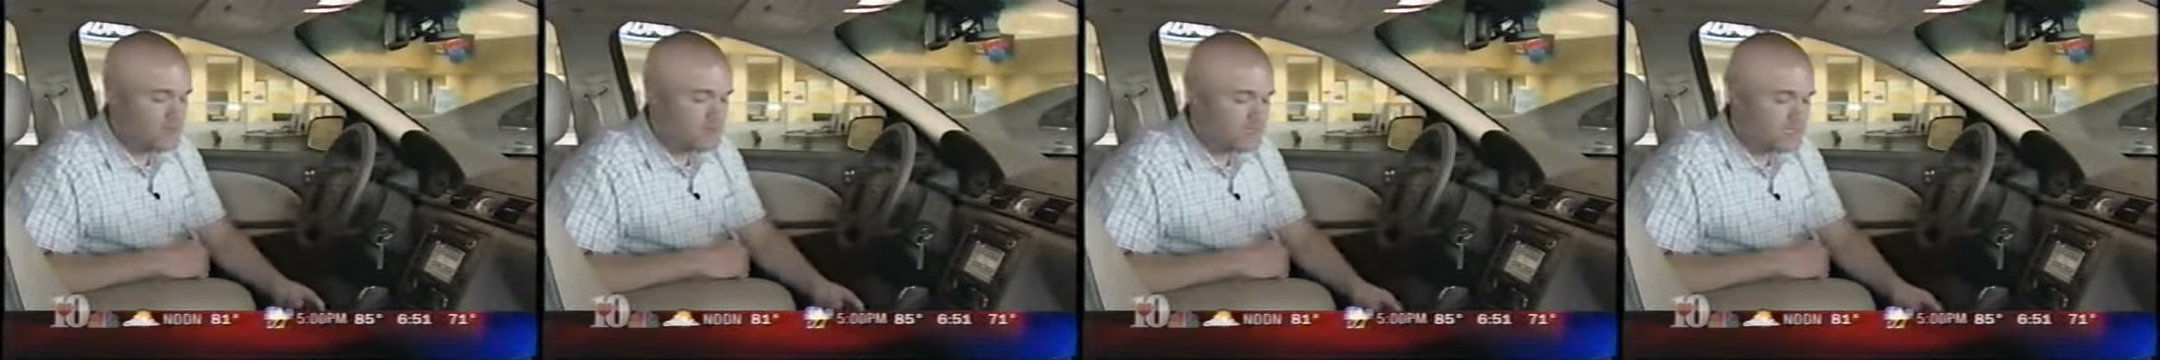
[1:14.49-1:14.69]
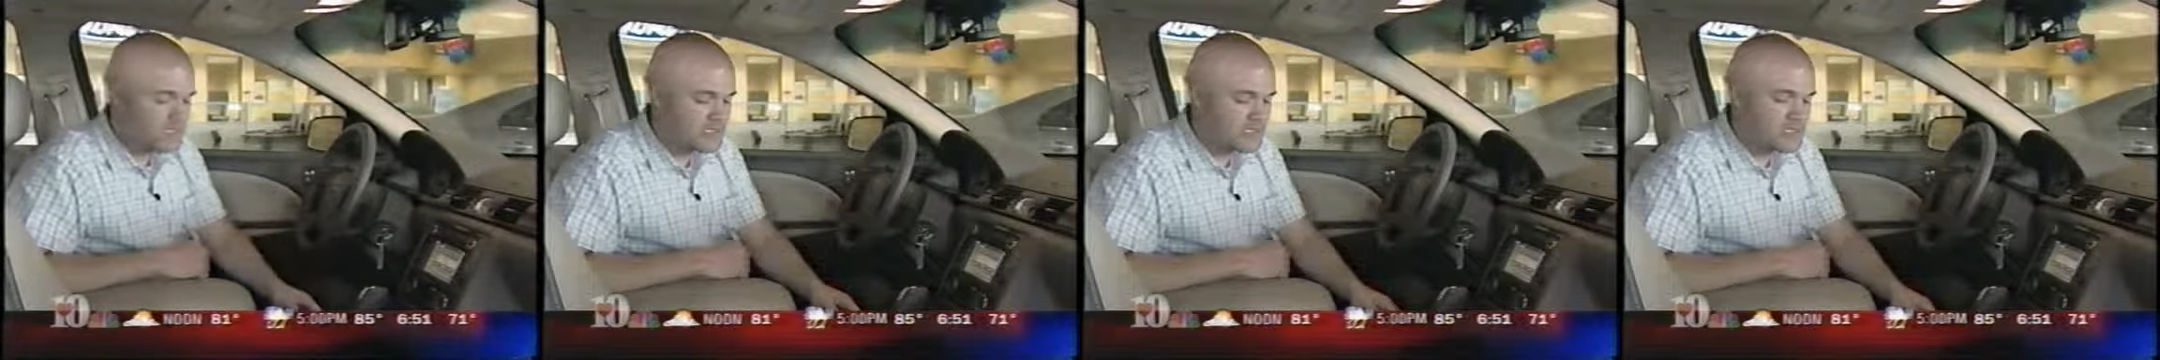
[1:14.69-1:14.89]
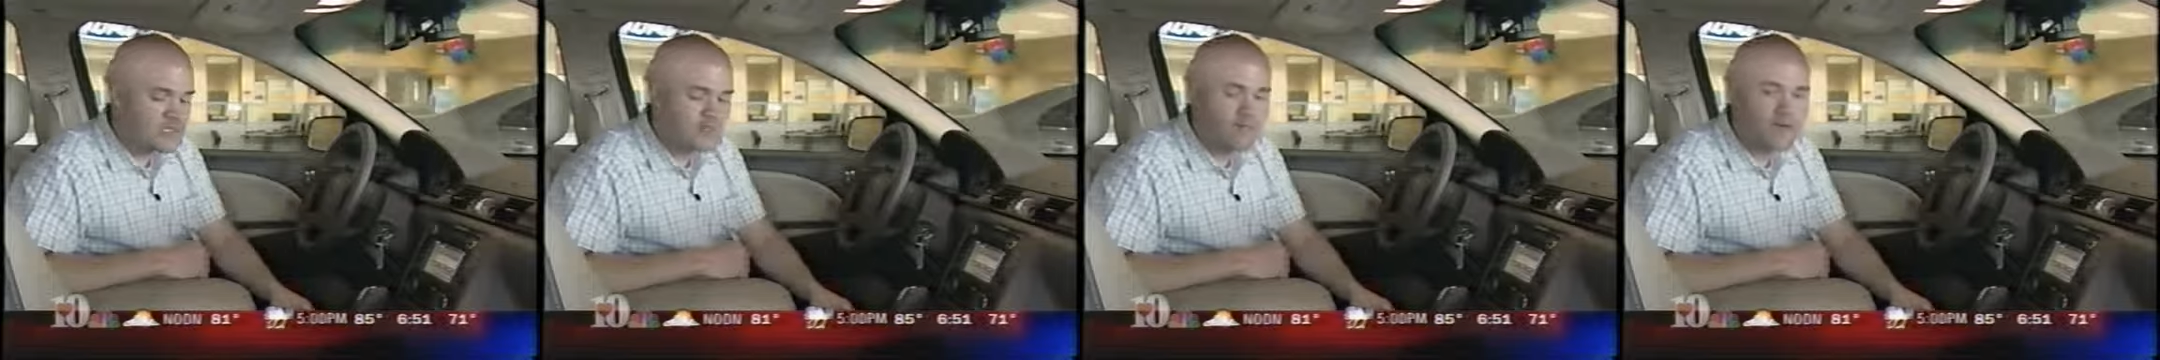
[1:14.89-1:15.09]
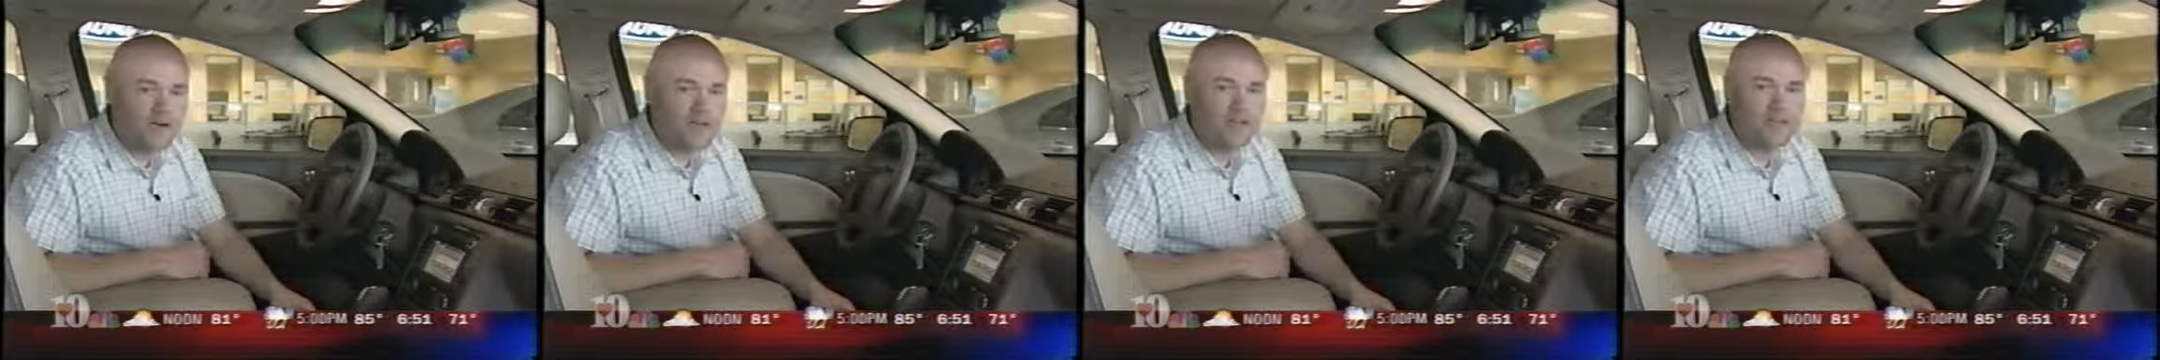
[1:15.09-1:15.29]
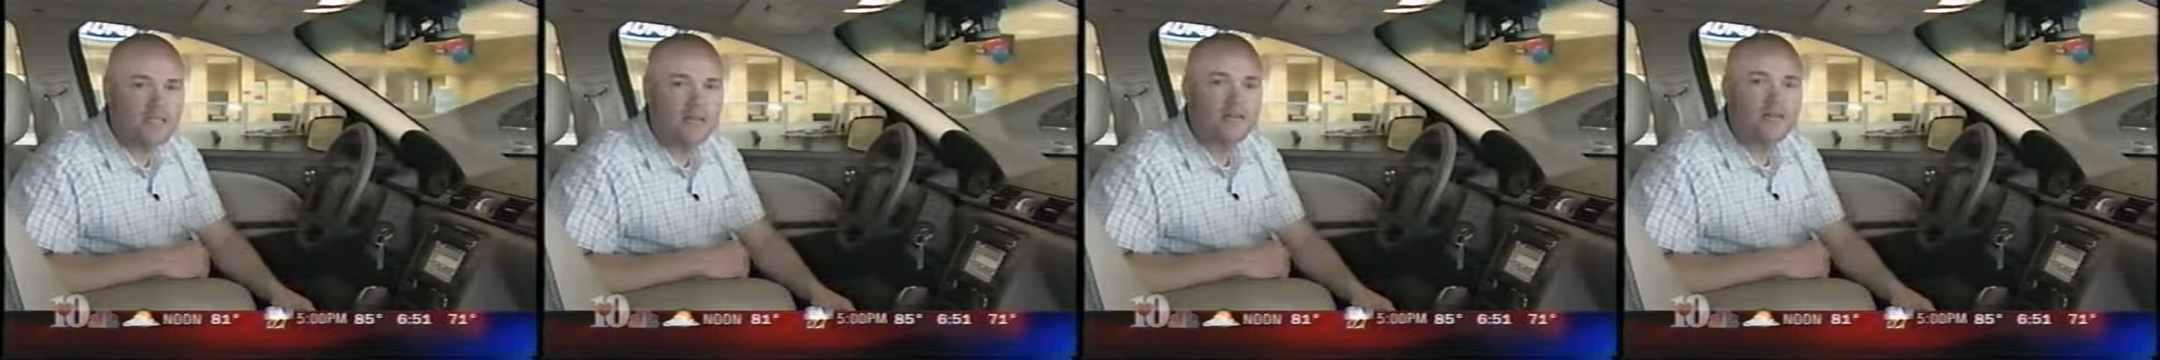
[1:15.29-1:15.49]
wanting to leave
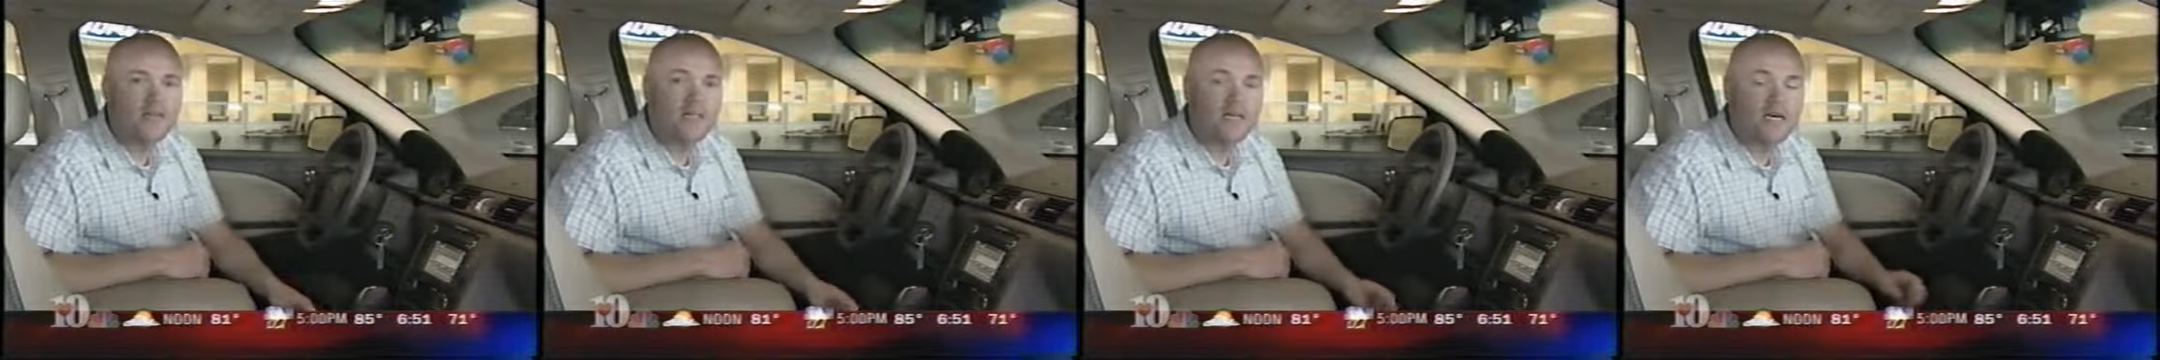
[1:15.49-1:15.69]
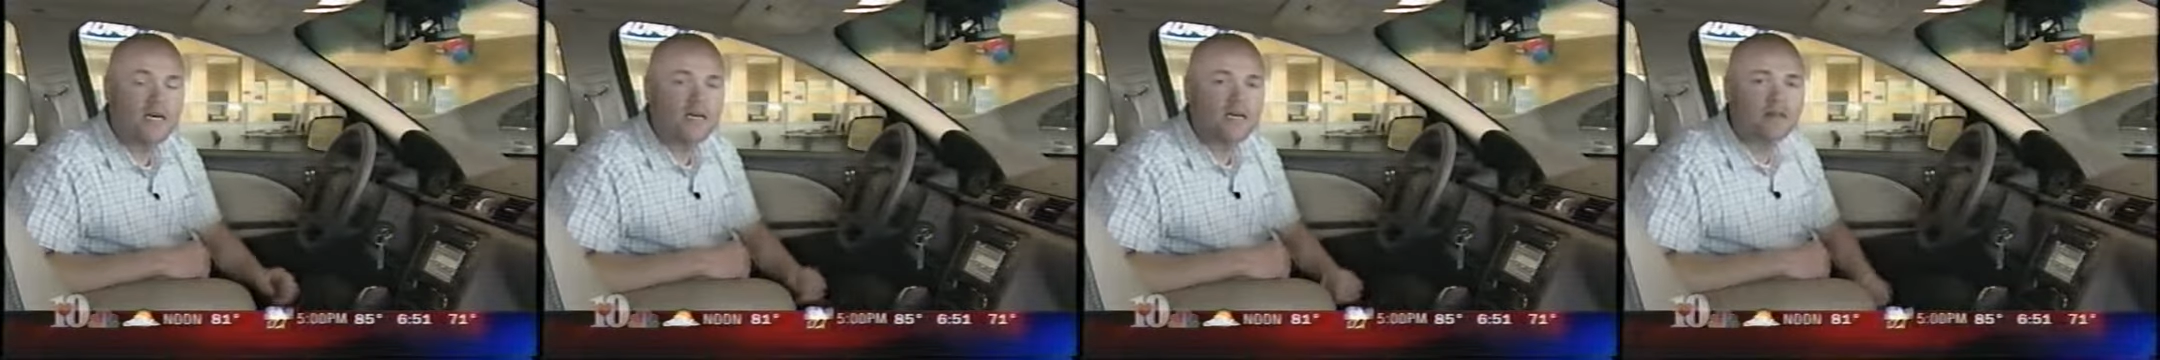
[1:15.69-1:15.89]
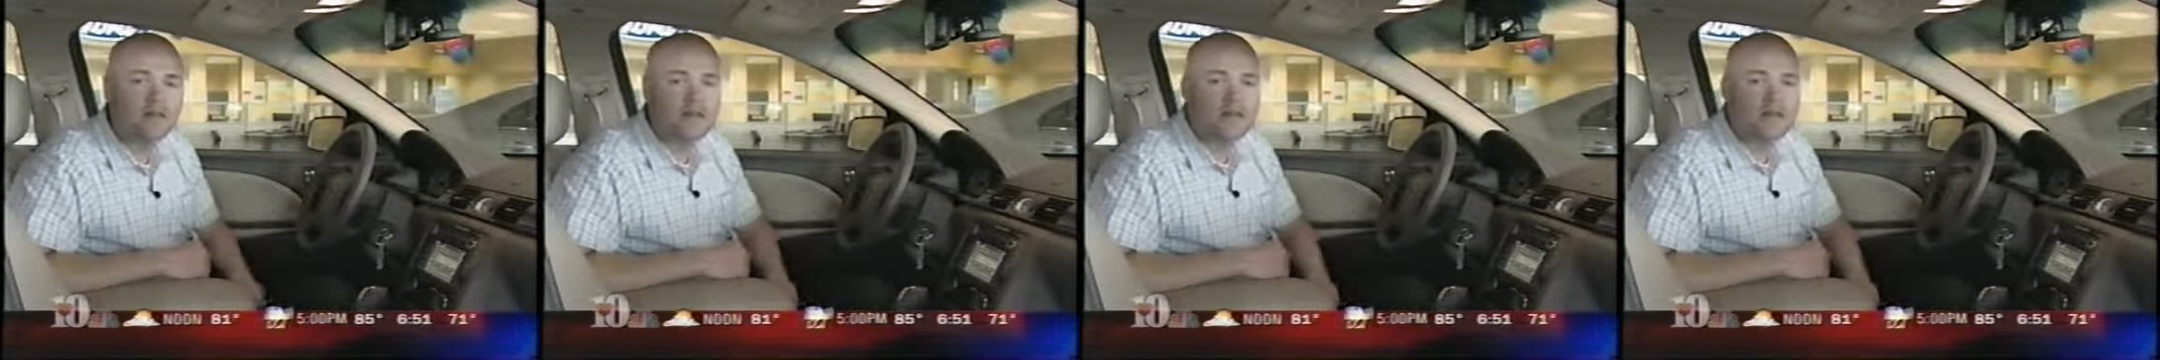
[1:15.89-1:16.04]
well enough alone,